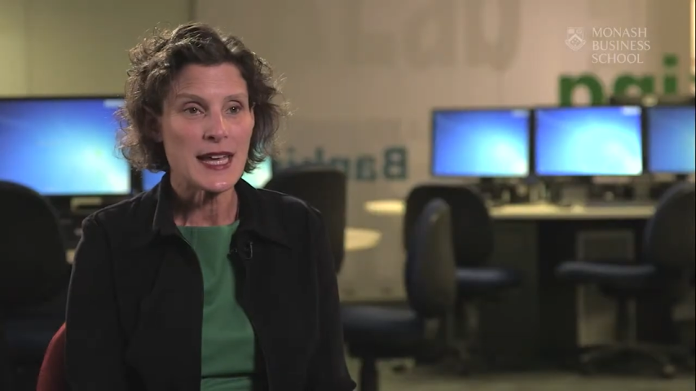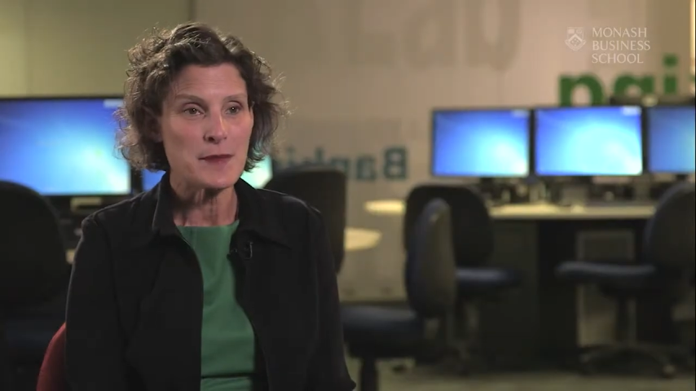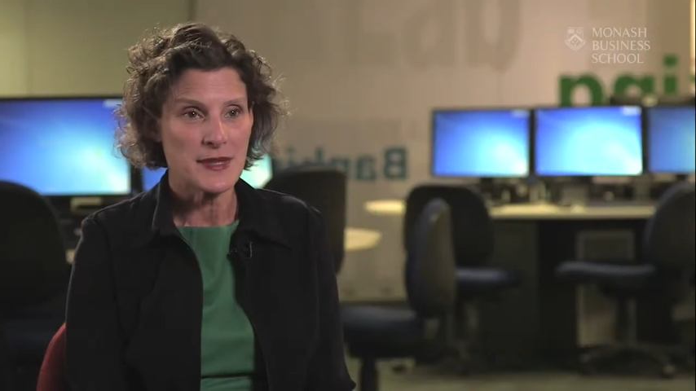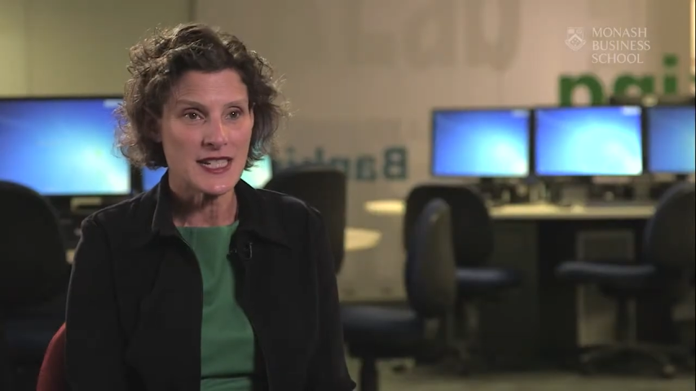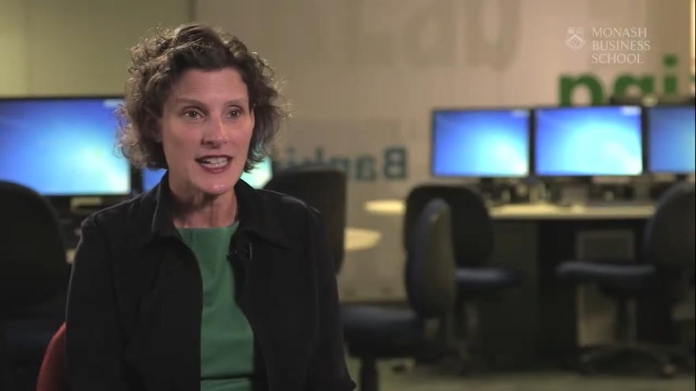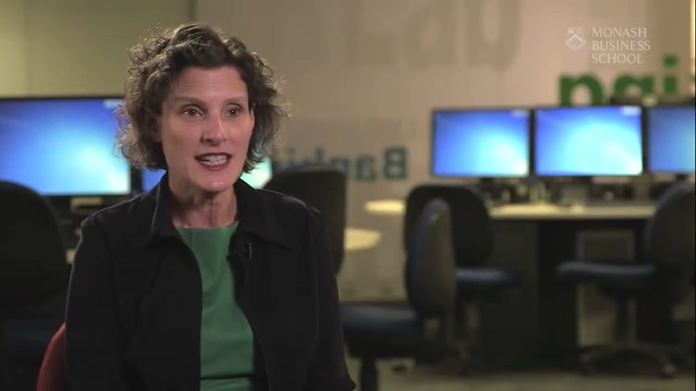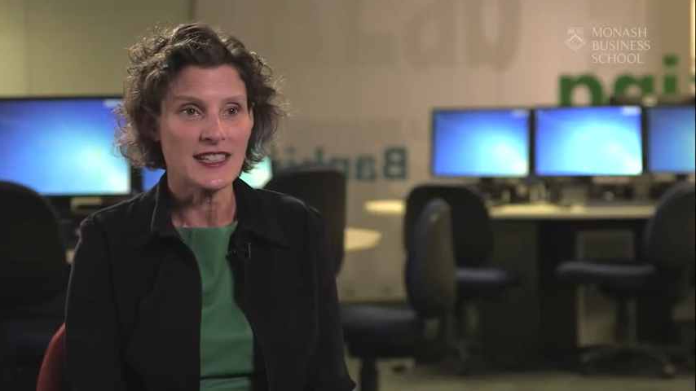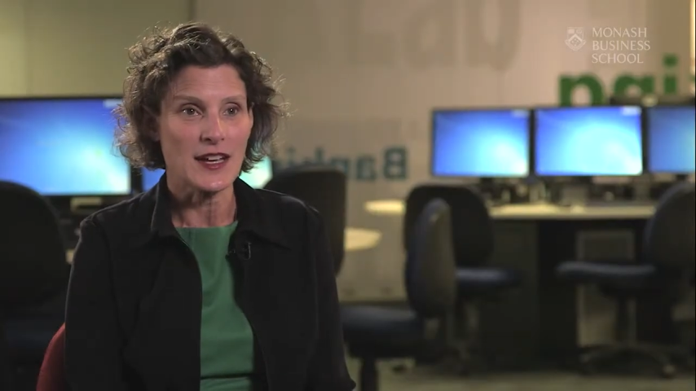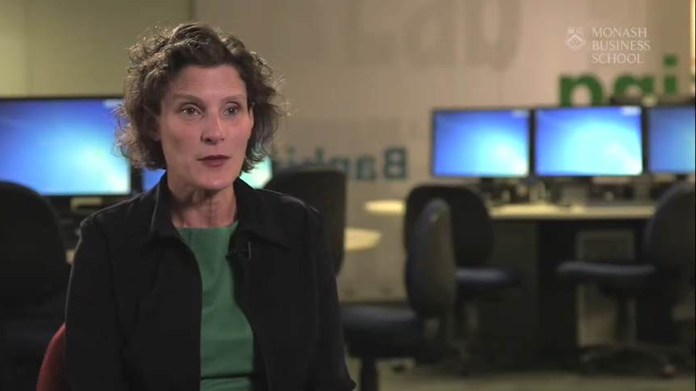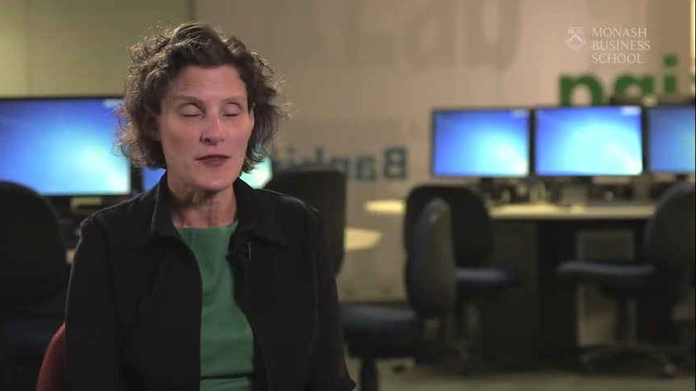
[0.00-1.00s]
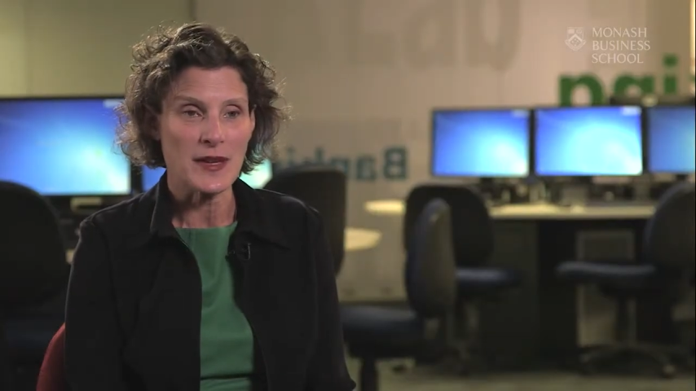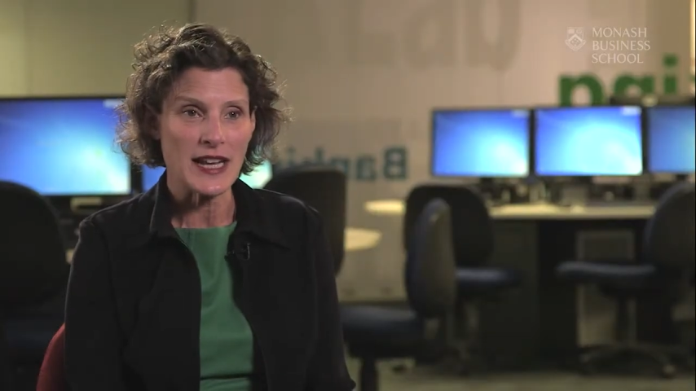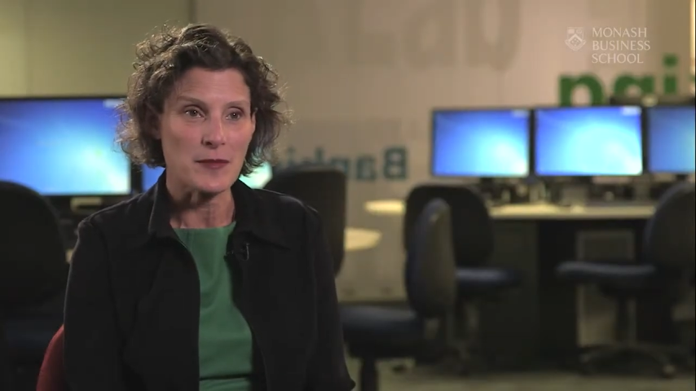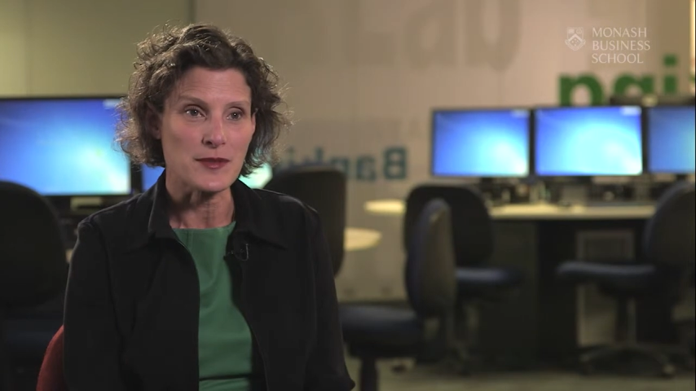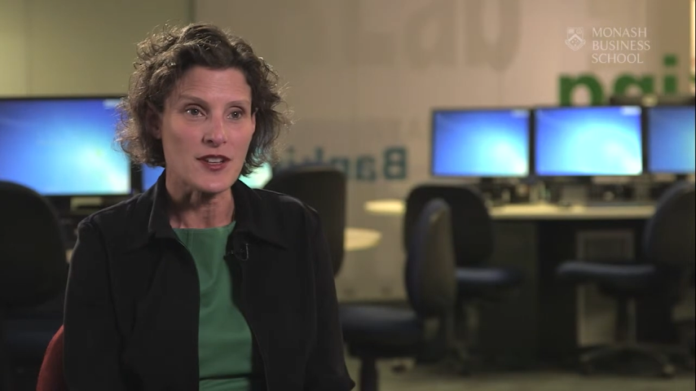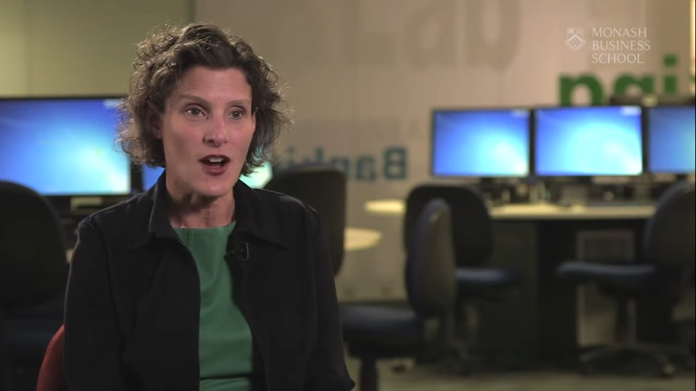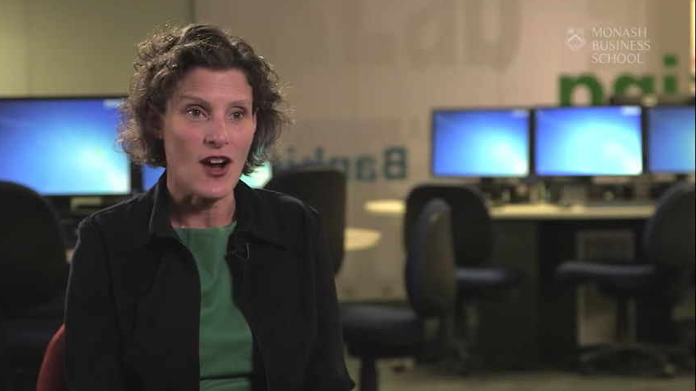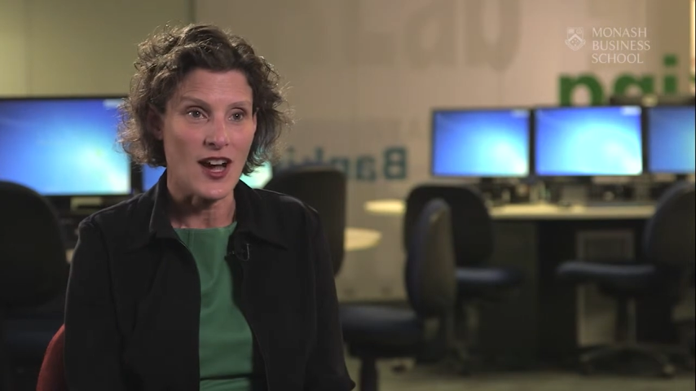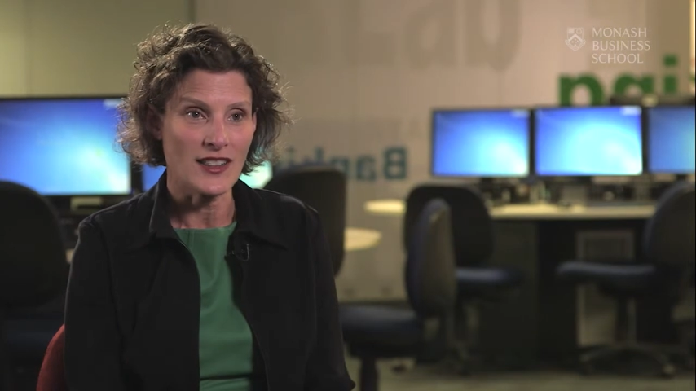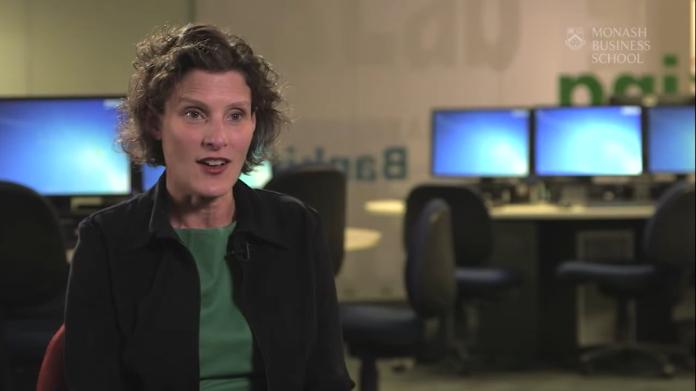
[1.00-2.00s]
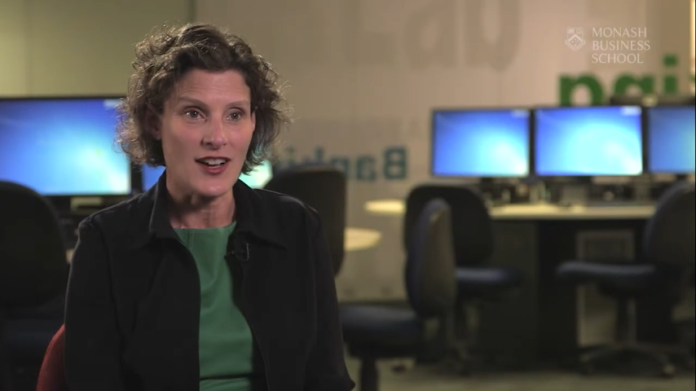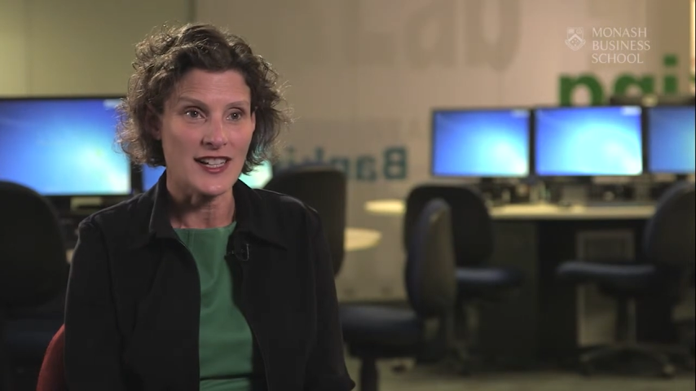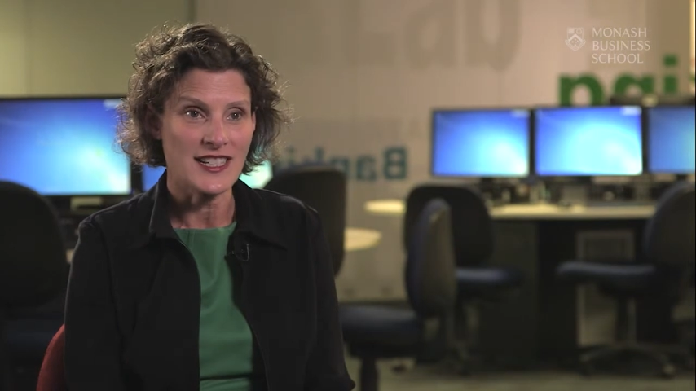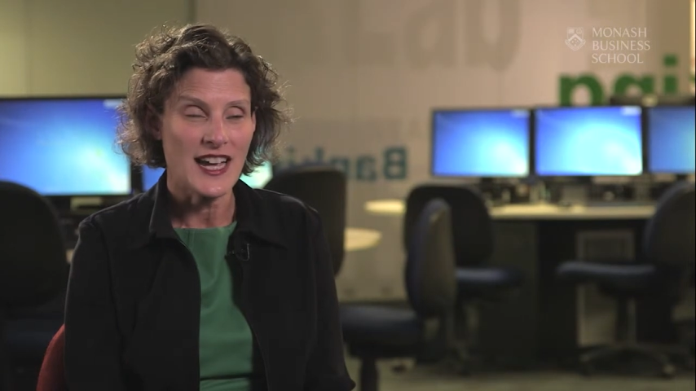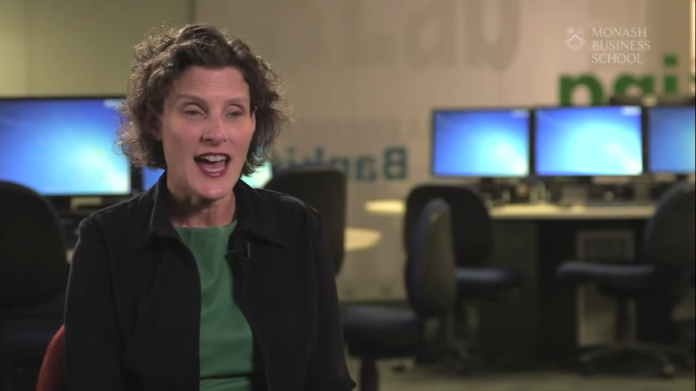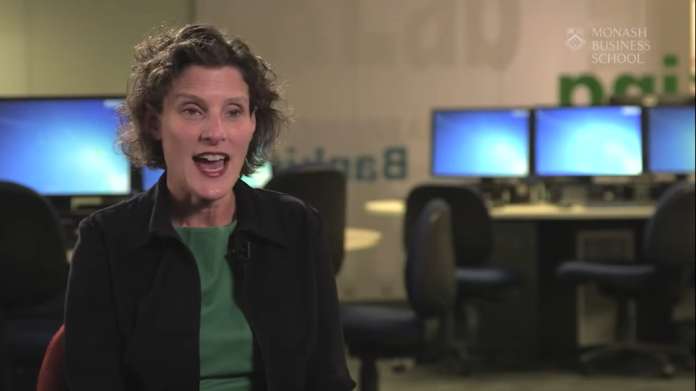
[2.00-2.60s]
In particular, we've been able to highlight